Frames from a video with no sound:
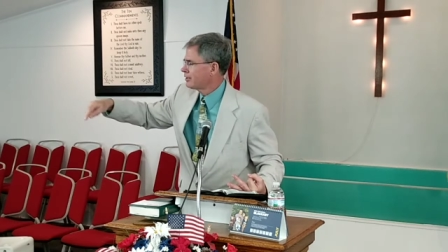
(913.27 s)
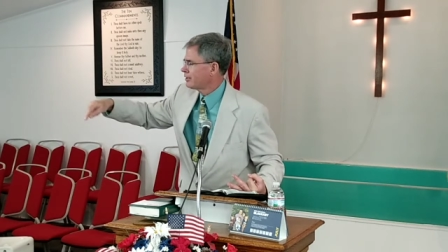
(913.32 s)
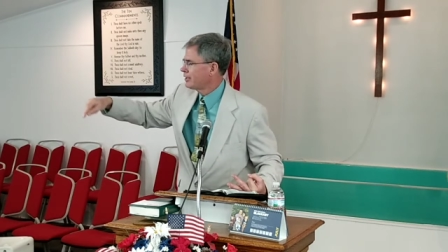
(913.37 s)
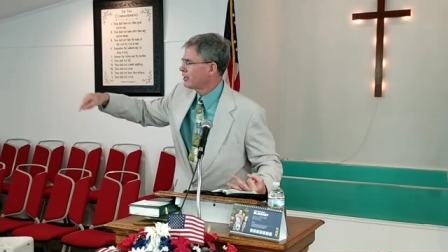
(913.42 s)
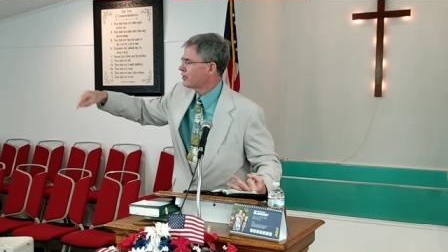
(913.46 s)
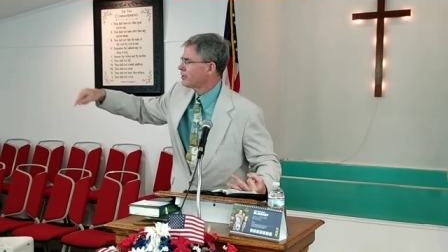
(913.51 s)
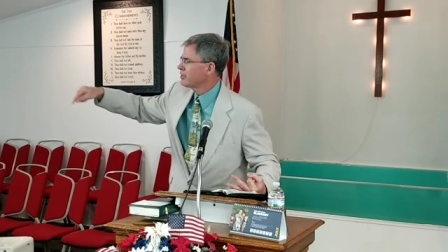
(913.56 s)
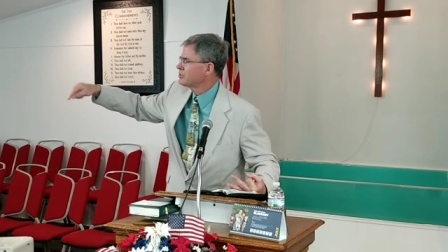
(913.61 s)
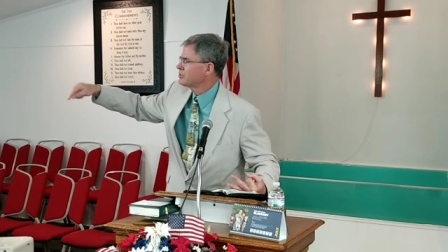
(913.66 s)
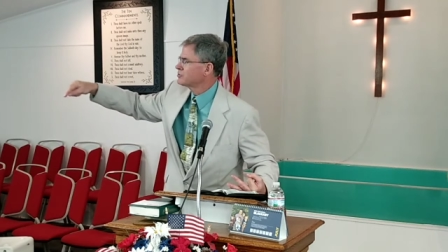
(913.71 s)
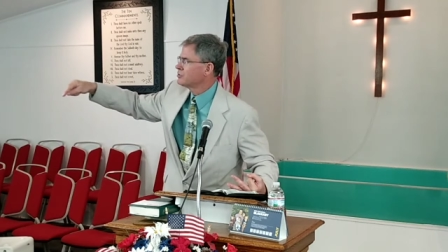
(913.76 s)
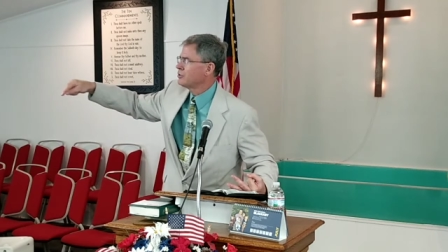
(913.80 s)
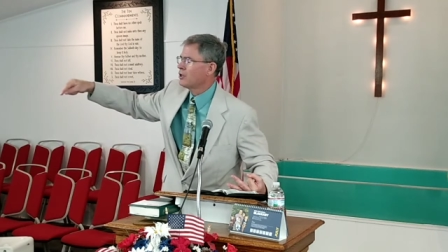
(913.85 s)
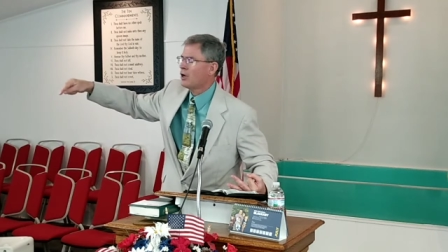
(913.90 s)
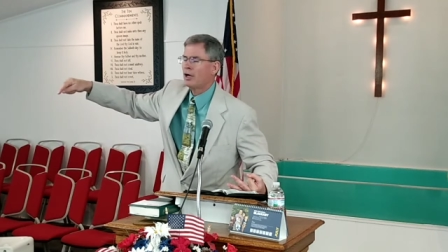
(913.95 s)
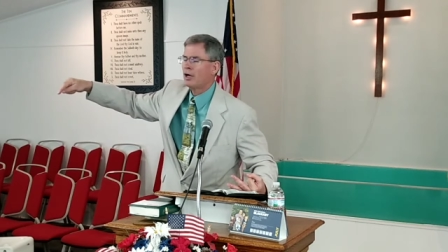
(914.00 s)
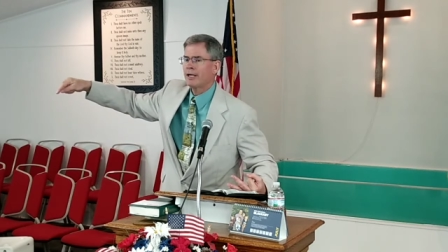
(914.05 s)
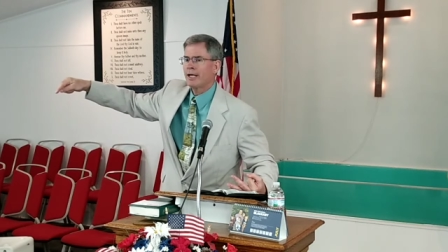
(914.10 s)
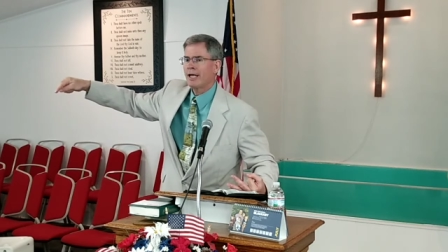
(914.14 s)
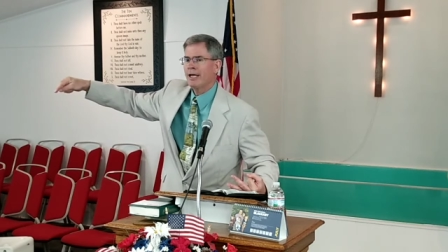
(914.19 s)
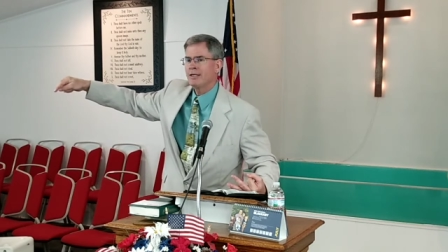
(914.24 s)
there is
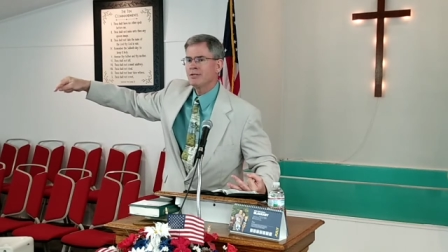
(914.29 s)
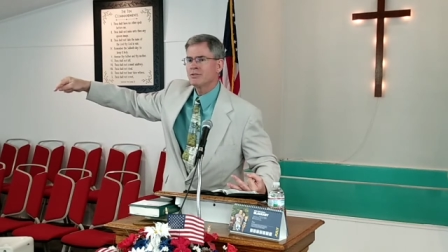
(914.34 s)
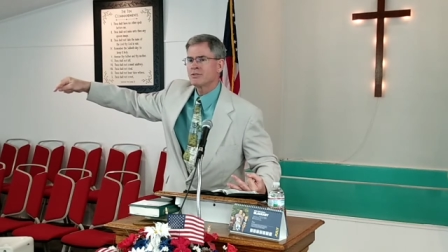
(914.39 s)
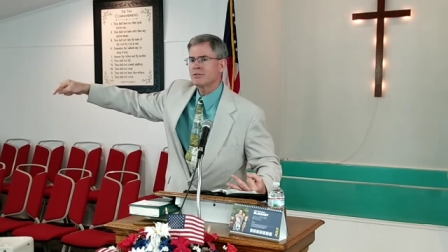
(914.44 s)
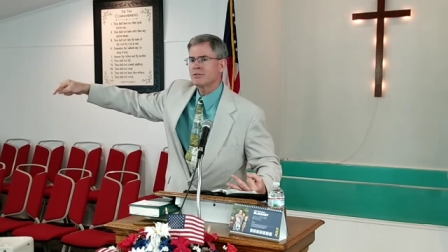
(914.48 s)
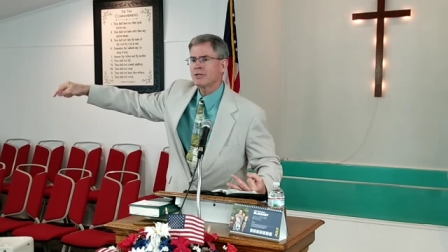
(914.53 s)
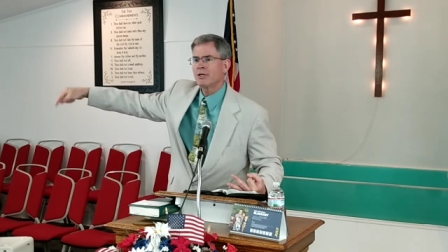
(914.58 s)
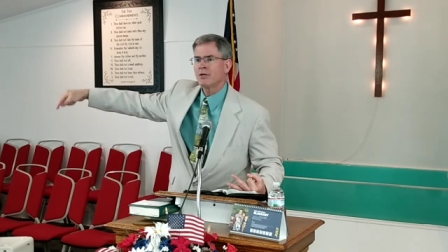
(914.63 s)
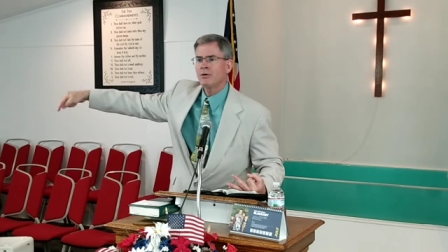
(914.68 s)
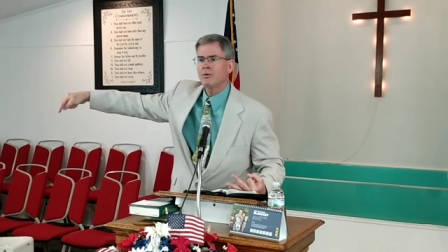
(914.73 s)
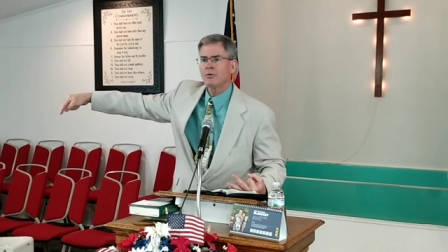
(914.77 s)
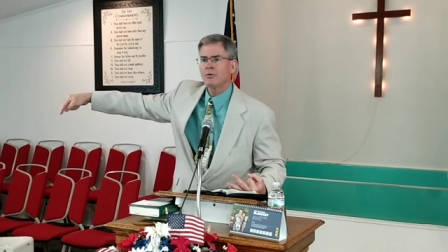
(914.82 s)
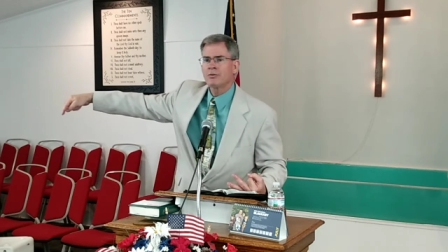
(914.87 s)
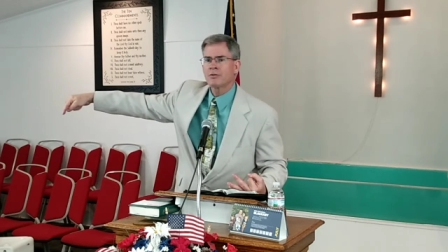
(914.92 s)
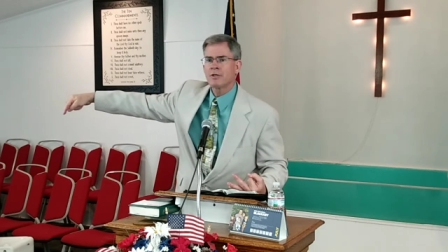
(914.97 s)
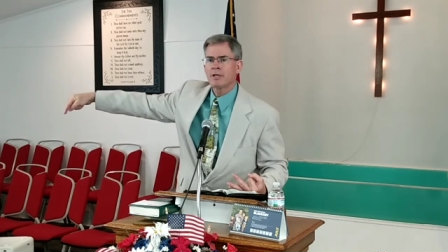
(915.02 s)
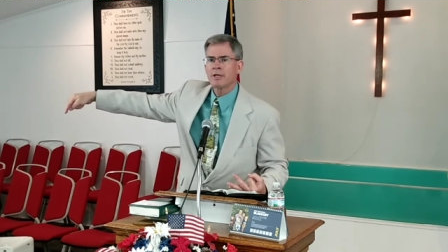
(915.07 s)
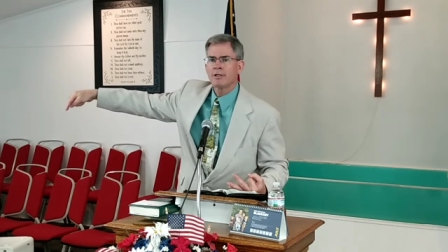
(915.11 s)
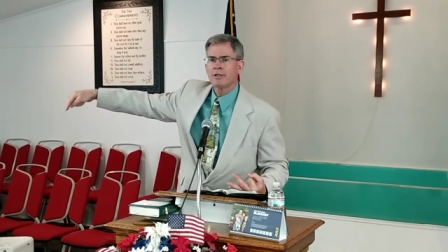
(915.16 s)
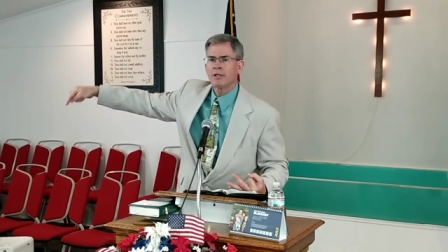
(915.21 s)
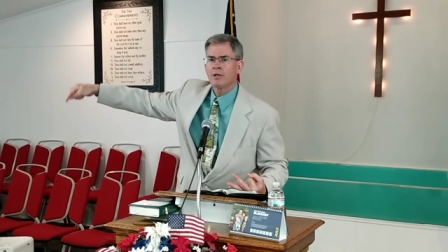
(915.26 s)
not a single
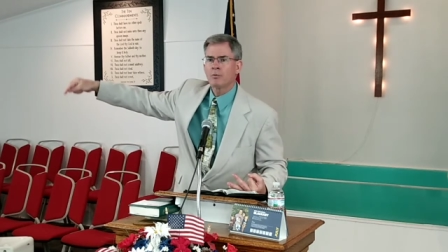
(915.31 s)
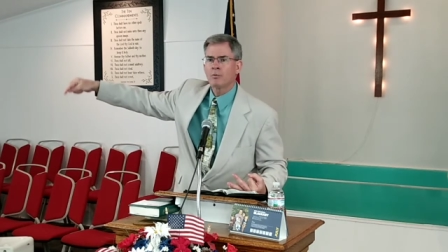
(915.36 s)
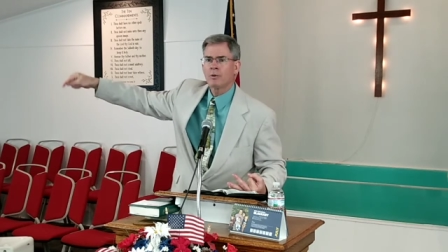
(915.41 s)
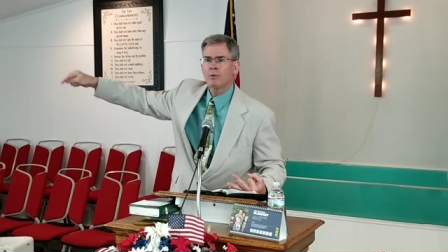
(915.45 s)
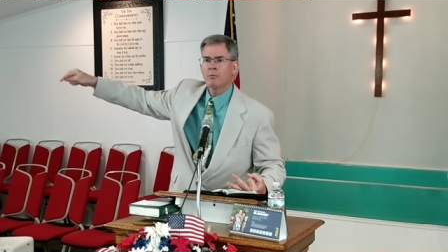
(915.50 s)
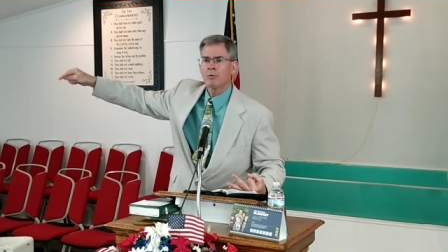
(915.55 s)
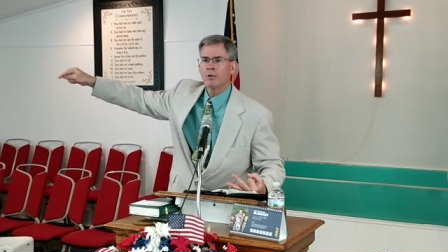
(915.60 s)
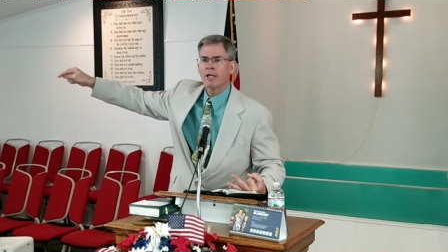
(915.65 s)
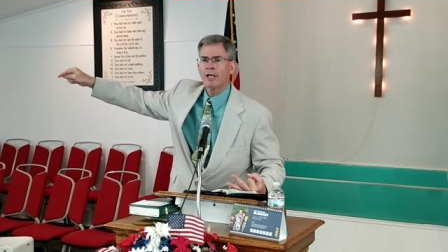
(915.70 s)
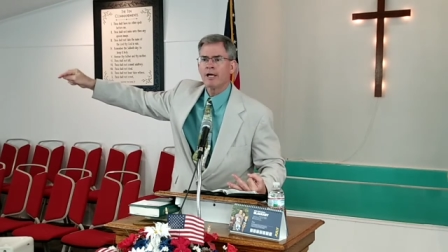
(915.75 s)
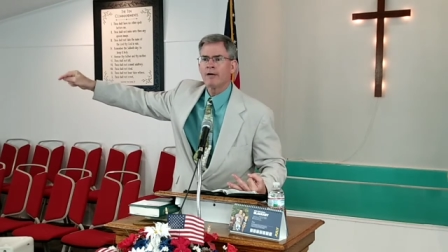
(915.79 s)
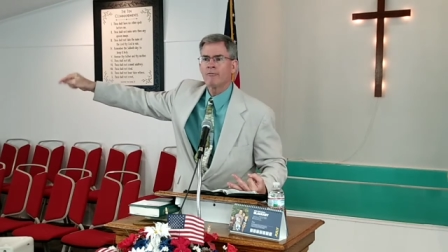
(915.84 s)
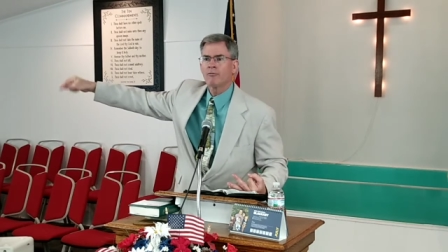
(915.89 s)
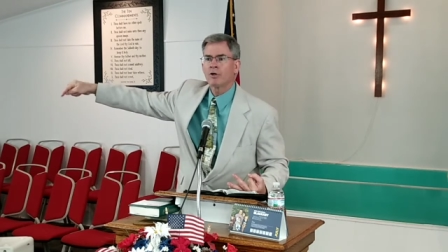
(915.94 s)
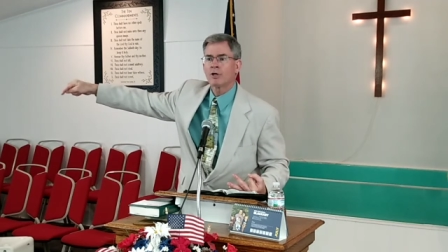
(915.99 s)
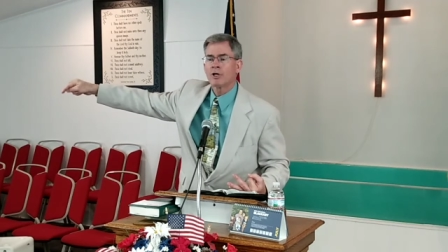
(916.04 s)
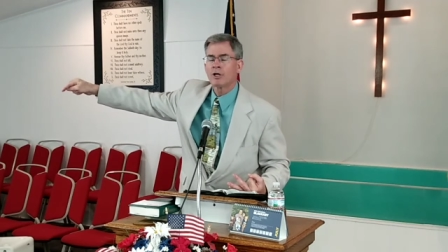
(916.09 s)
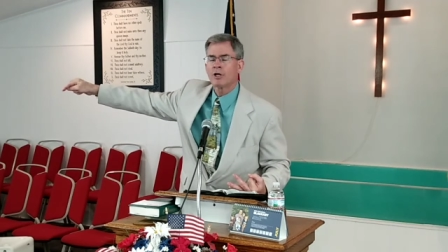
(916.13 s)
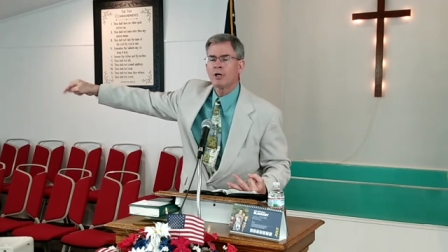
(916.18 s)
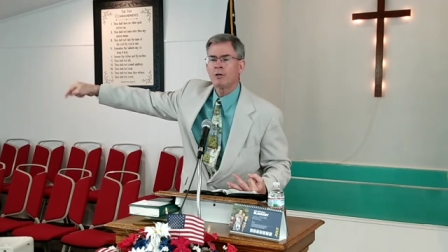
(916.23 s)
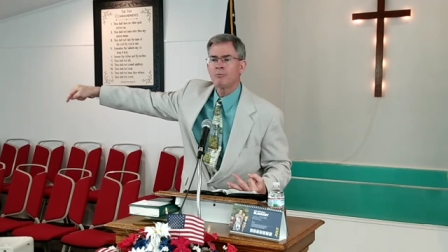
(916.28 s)
thing that we will
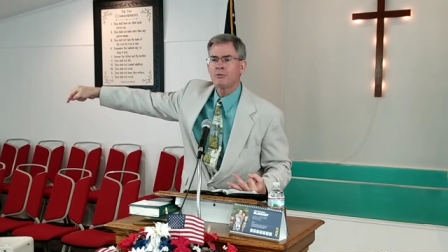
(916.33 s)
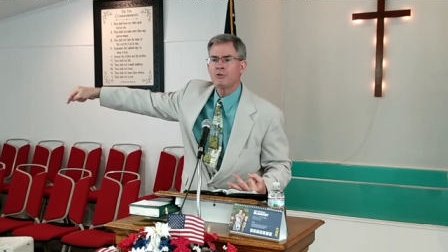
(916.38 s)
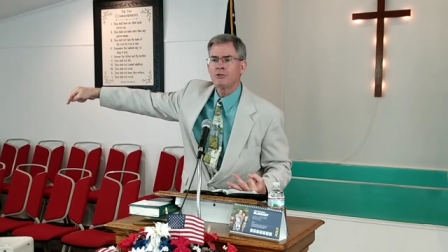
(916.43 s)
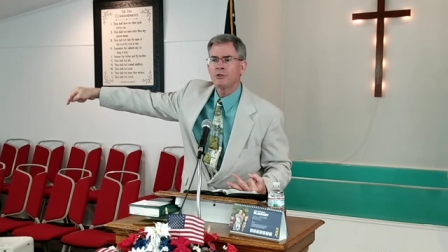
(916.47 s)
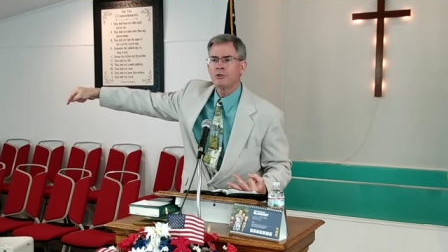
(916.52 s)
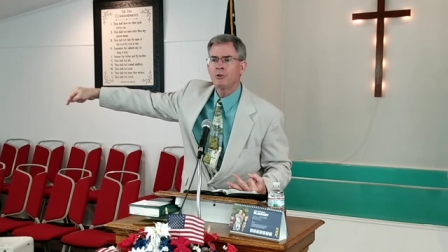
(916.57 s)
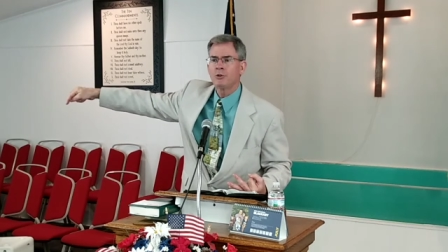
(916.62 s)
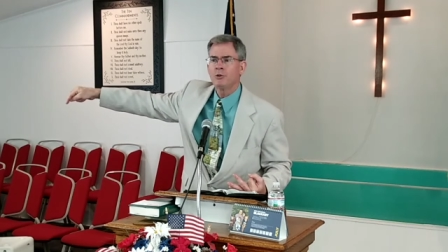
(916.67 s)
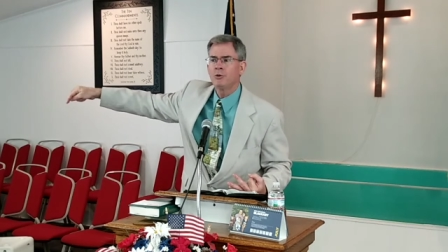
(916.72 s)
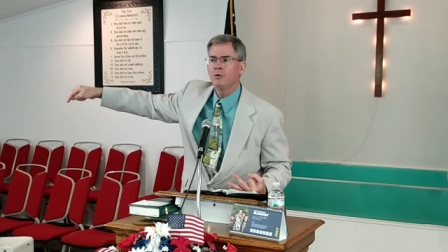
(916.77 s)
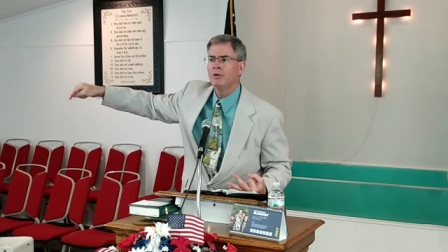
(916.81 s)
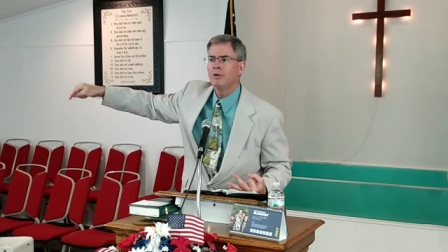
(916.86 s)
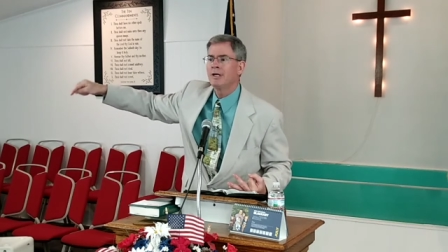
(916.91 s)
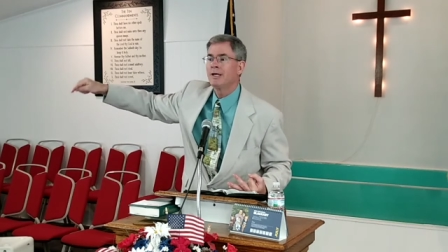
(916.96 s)
ever come to